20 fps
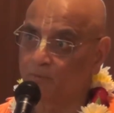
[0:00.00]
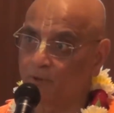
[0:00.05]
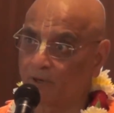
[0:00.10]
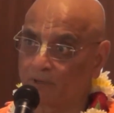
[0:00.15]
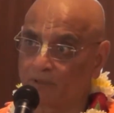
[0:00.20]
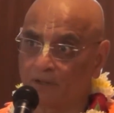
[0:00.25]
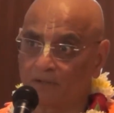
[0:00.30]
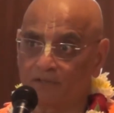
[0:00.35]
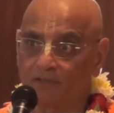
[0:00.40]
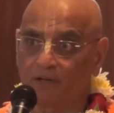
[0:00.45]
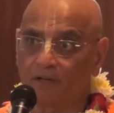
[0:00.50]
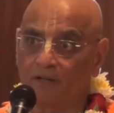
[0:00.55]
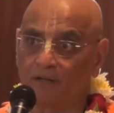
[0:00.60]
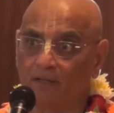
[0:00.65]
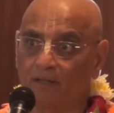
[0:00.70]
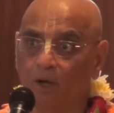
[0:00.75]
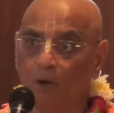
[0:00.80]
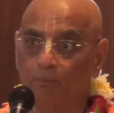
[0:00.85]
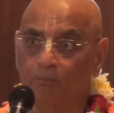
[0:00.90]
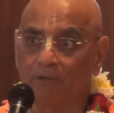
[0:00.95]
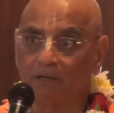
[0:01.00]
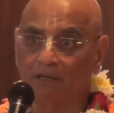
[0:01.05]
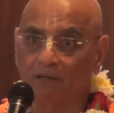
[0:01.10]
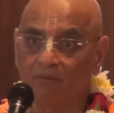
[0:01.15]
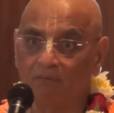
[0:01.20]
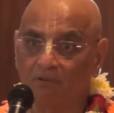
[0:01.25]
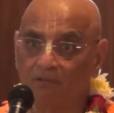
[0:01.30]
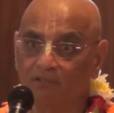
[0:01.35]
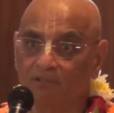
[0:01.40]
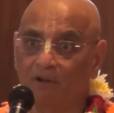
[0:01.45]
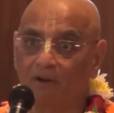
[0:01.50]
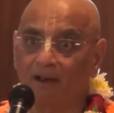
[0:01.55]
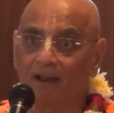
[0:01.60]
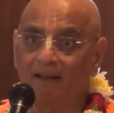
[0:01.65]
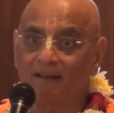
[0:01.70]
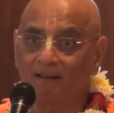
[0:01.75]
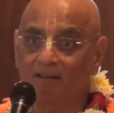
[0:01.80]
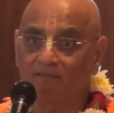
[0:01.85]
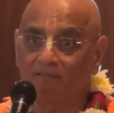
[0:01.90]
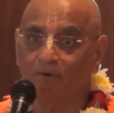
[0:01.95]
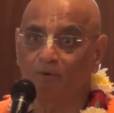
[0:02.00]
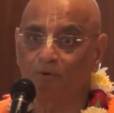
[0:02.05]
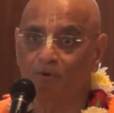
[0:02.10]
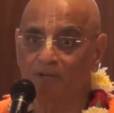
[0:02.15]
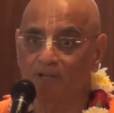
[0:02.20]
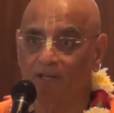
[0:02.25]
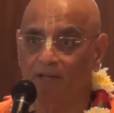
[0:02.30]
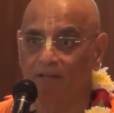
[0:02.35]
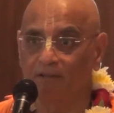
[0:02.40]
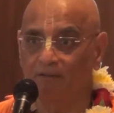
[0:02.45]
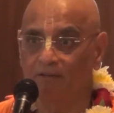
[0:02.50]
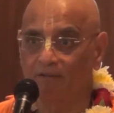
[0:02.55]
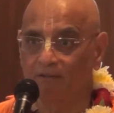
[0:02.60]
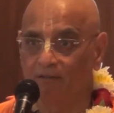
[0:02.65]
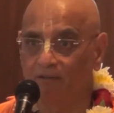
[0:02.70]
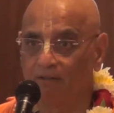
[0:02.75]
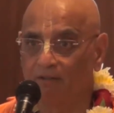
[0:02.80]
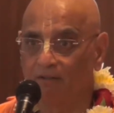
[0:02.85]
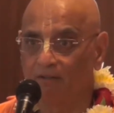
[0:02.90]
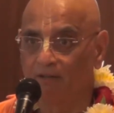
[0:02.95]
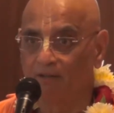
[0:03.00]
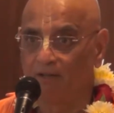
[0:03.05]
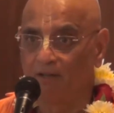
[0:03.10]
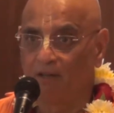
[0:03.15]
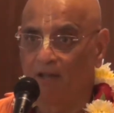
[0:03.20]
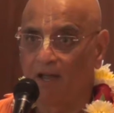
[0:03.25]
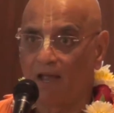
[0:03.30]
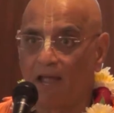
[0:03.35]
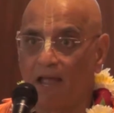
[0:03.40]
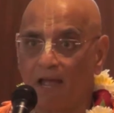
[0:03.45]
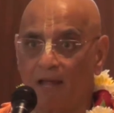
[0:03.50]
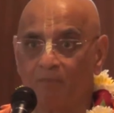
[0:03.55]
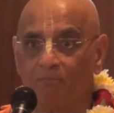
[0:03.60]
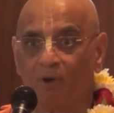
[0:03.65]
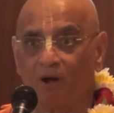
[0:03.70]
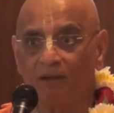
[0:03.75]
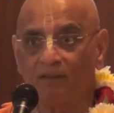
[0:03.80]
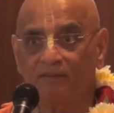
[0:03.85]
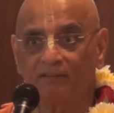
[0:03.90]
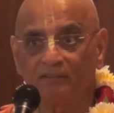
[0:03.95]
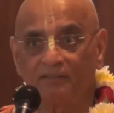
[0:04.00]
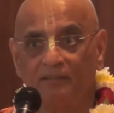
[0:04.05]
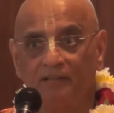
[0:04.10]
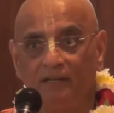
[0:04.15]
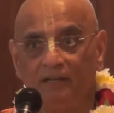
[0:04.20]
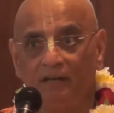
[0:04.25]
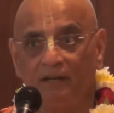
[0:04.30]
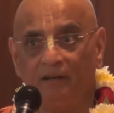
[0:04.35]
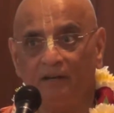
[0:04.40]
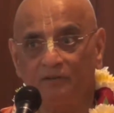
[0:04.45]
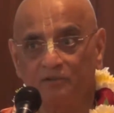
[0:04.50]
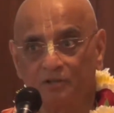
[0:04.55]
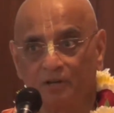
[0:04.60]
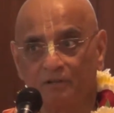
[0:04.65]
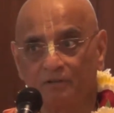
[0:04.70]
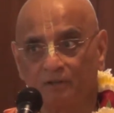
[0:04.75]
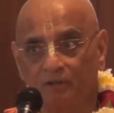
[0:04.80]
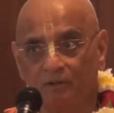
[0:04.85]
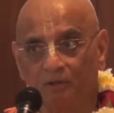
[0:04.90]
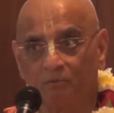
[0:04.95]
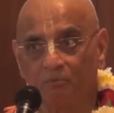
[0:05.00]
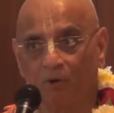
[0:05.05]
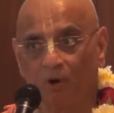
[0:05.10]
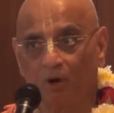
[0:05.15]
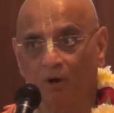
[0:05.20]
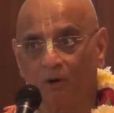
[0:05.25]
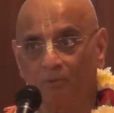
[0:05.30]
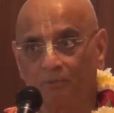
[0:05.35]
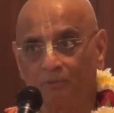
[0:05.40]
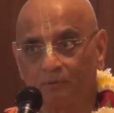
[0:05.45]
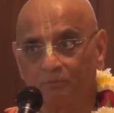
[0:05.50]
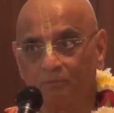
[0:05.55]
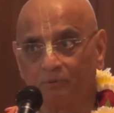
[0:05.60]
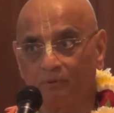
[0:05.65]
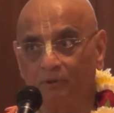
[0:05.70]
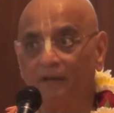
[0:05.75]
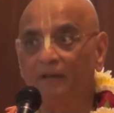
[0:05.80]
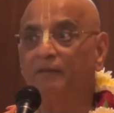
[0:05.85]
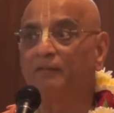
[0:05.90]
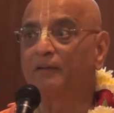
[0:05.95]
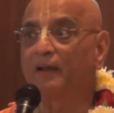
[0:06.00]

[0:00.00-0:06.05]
Bhattacharya now became his great devotee. And by seeing Chaitanya Mahaprabhu, he